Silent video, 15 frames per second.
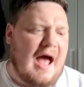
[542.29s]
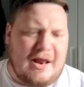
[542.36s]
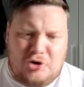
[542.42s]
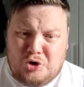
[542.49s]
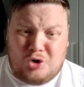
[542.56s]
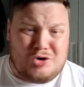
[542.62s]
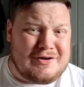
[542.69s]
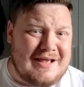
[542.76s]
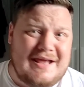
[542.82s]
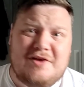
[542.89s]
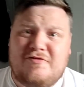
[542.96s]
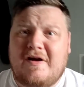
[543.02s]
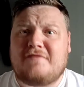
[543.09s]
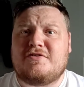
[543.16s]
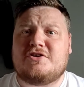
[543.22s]
And look,
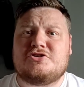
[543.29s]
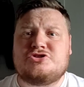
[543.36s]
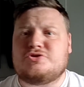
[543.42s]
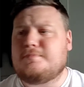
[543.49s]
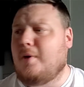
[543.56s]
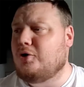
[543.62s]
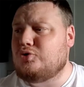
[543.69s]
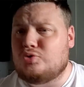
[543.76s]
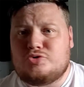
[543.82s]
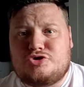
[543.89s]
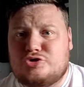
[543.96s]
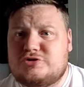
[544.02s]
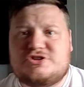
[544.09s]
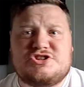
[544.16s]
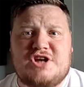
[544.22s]
if Everton's model
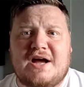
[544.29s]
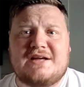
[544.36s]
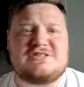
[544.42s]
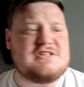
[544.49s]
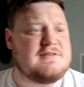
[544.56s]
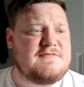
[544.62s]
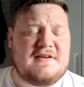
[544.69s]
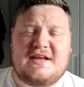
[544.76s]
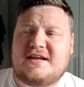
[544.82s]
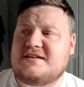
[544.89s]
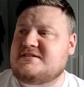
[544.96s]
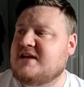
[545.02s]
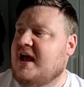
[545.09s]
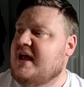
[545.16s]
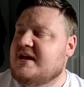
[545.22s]
does change, if it
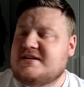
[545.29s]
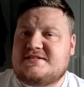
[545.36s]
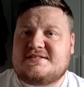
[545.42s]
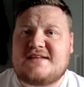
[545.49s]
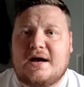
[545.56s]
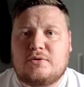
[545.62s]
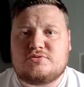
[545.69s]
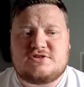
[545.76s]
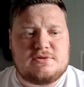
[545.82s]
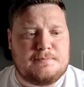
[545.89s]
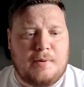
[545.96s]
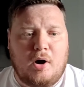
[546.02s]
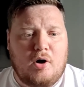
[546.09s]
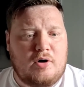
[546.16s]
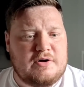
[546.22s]
is sell to
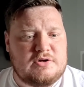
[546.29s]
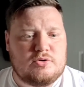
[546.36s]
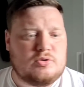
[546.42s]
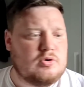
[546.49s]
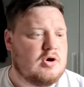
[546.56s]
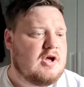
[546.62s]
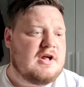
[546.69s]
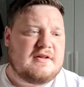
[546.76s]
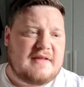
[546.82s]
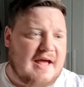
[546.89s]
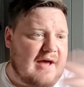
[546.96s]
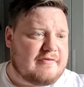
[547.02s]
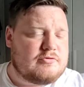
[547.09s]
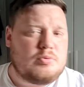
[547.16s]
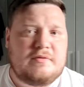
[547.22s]
buy, or
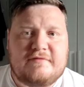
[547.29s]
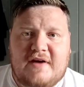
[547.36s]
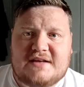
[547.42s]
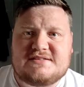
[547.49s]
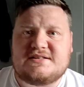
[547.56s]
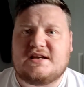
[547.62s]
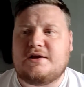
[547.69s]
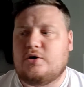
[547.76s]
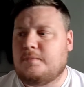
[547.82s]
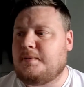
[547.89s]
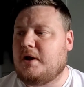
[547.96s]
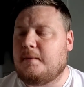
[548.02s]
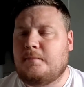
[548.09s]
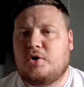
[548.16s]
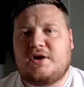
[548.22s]
they have to invest a little
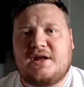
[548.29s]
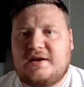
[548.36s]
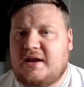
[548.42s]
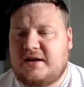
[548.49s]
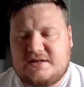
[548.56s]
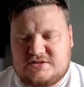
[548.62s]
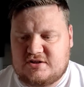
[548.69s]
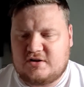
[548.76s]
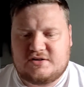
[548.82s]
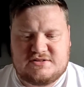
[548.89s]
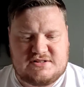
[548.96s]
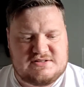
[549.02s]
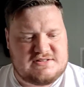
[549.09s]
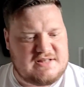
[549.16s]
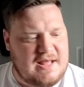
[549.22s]
bit of money and then it
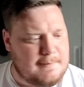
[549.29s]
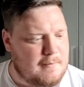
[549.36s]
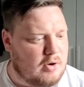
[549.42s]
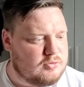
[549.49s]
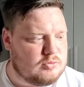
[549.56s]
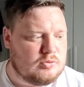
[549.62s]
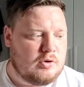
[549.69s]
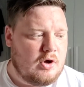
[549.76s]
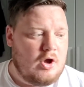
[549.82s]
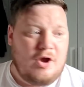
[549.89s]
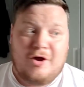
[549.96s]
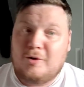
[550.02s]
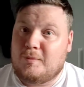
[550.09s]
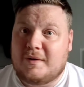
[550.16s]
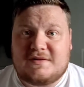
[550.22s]
turns into that model,
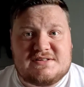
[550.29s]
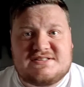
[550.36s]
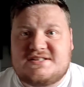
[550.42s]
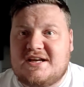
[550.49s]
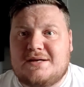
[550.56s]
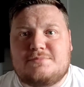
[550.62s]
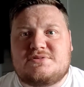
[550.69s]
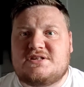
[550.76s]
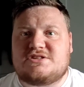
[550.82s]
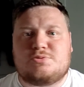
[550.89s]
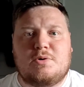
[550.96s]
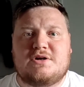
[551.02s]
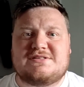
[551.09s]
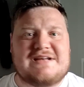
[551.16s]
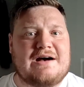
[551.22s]
well, there's teams
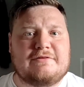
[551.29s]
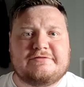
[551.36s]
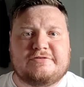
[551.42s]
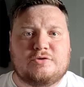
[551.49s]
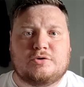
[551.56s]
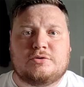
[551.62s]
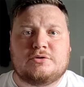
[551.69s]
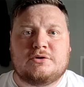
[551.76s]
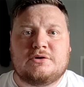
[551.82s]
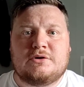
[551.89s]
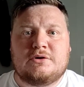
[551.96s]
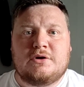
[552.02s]
it's worked out for.